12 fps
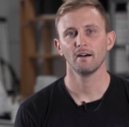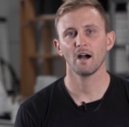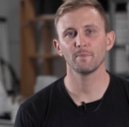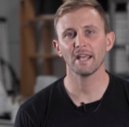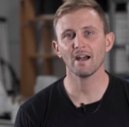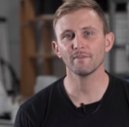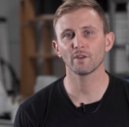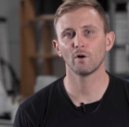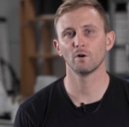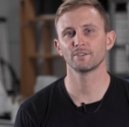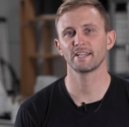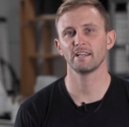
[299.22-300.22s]
On behalf of the
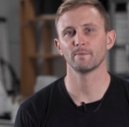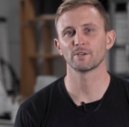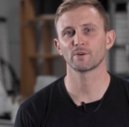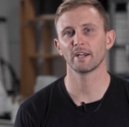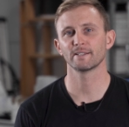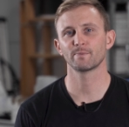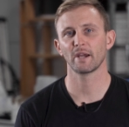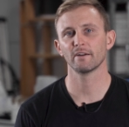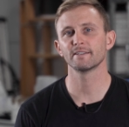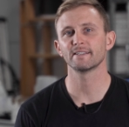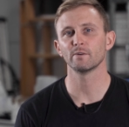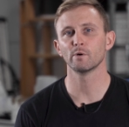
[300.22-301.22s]
whole team at
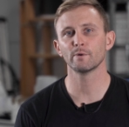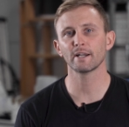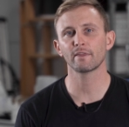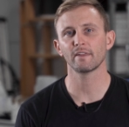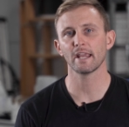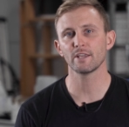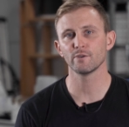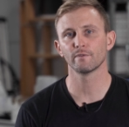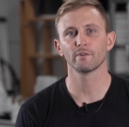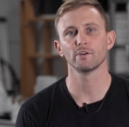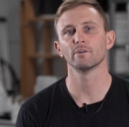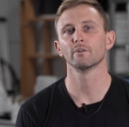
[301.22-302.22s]
TransparentSea, we want to thank you
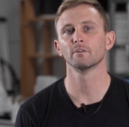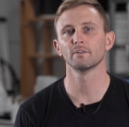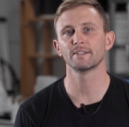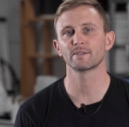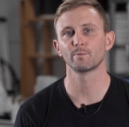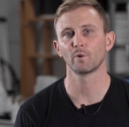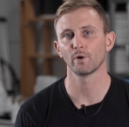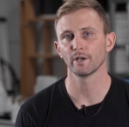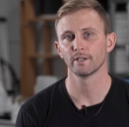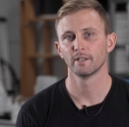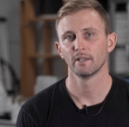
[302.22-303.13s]
for your early support.